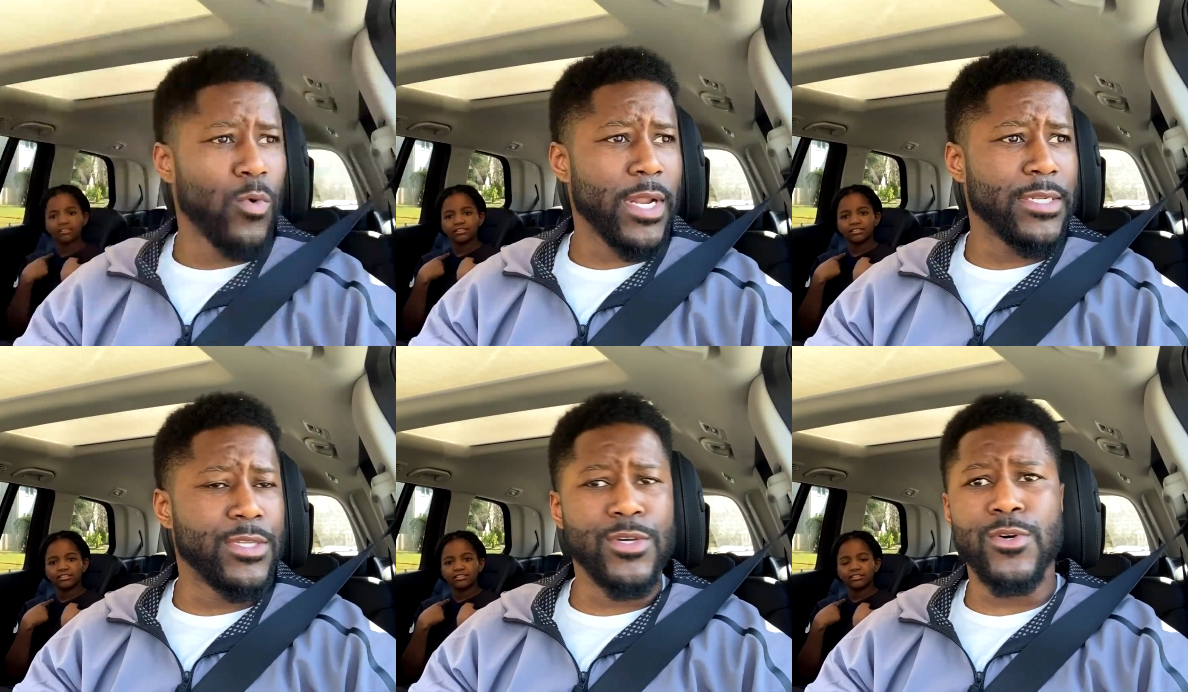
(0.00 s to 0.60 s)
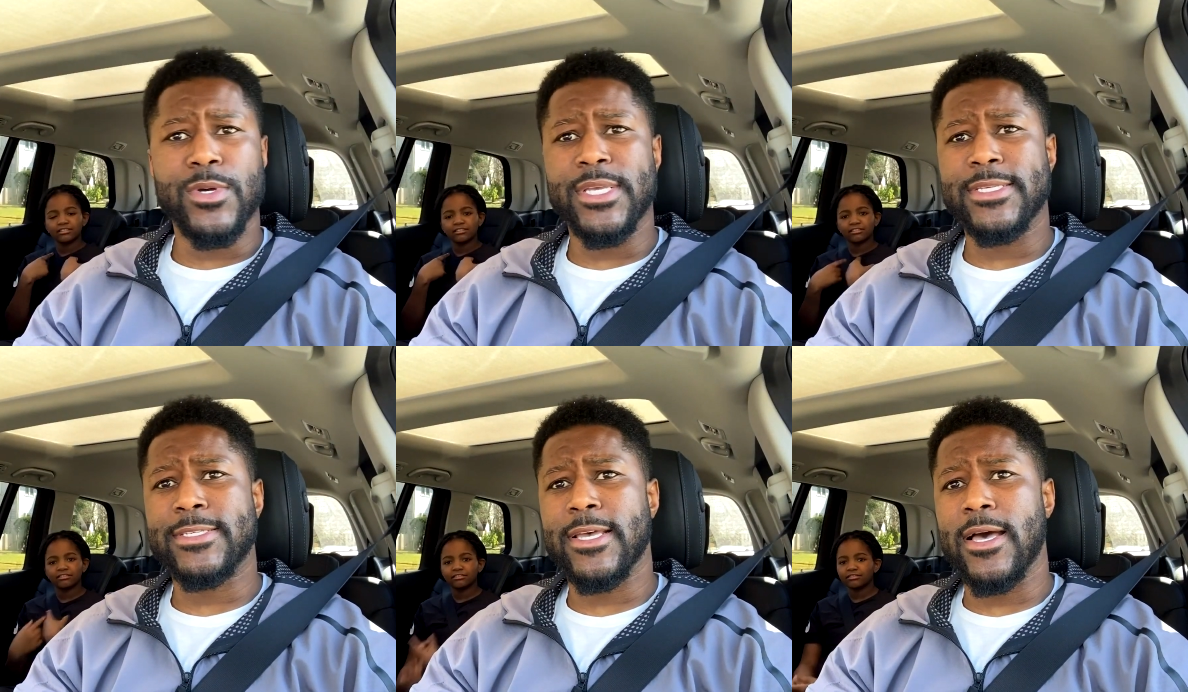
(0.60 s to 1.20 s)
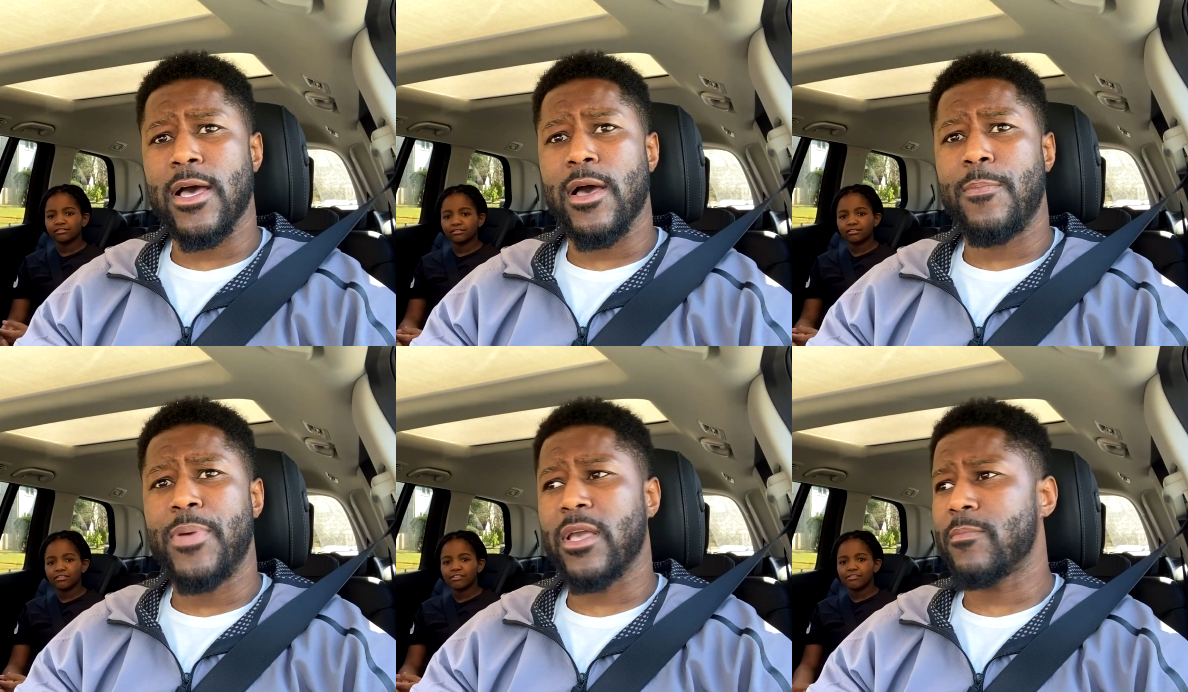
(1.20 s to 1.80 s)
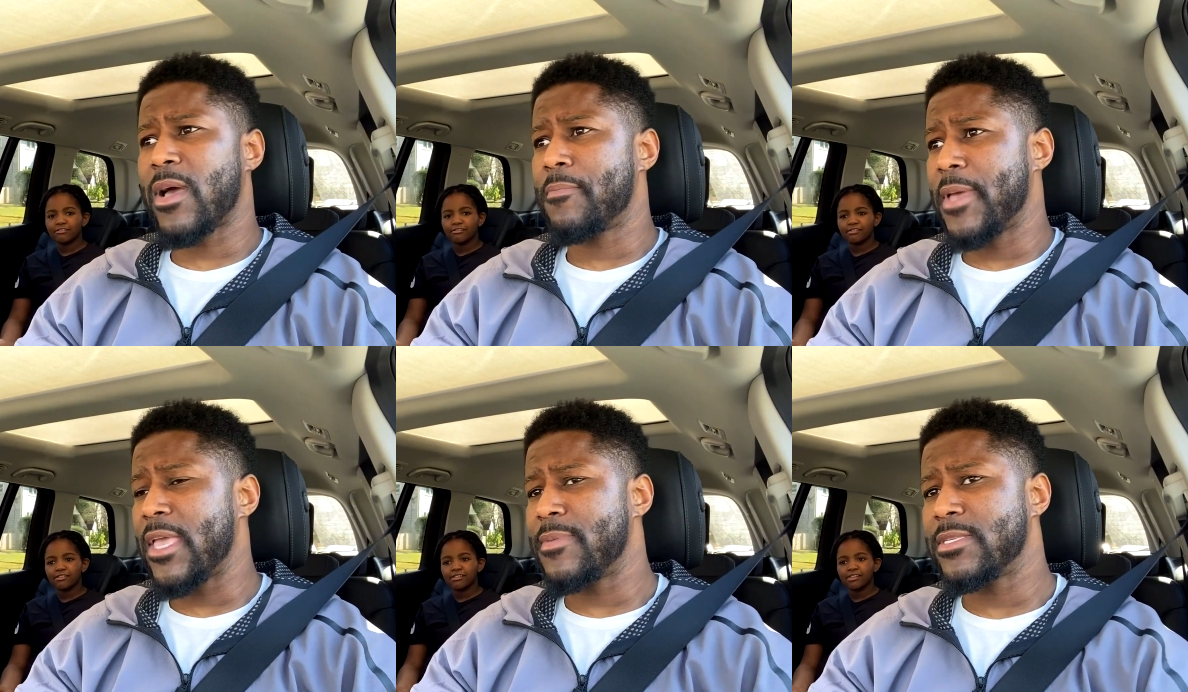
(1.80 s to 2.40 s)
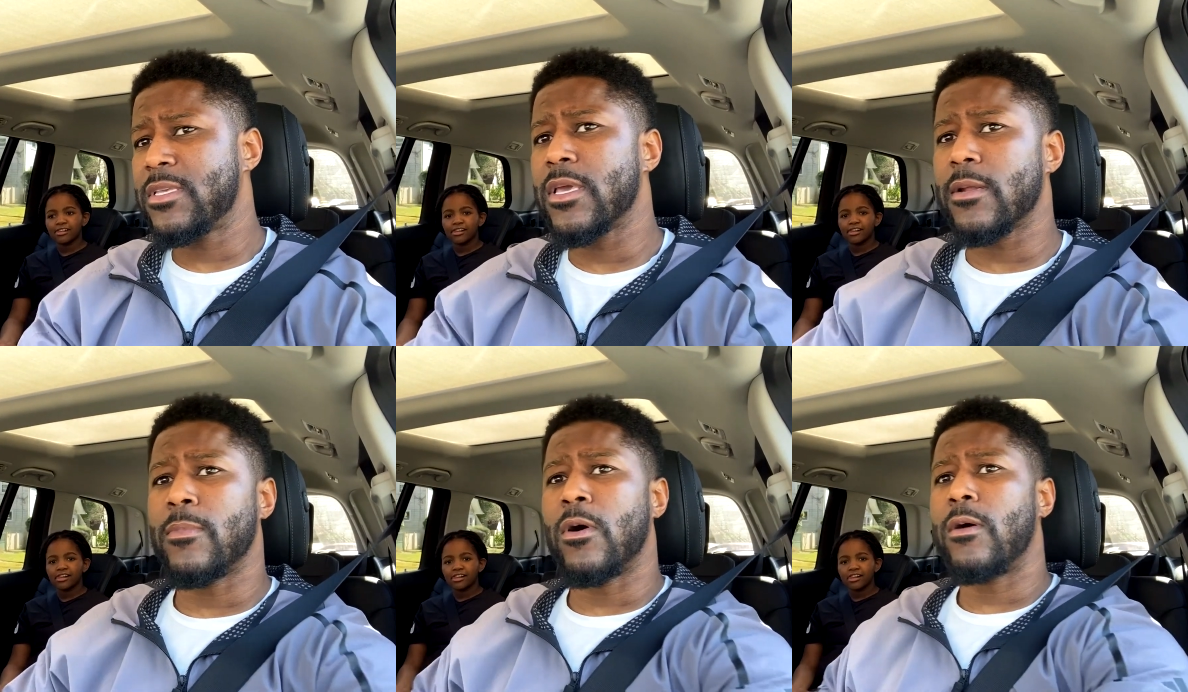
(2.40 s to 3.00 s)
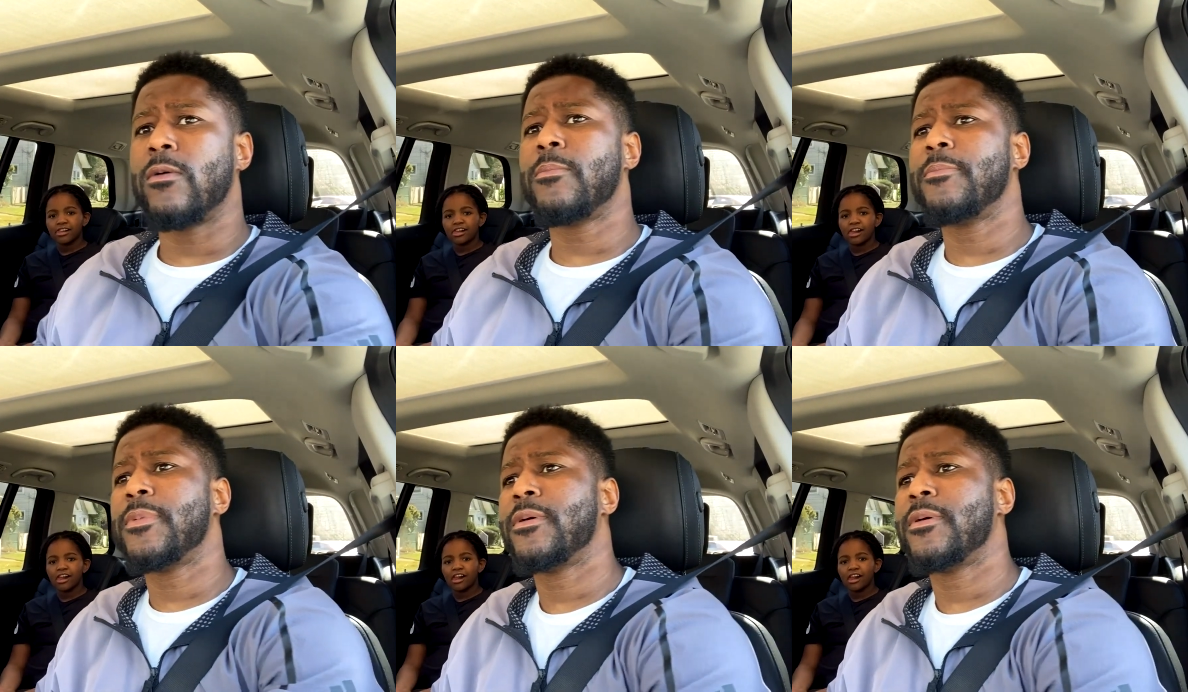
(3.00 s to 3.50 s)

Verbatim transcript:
Speaker 1: What I do is uh, pick up my babies, get them home,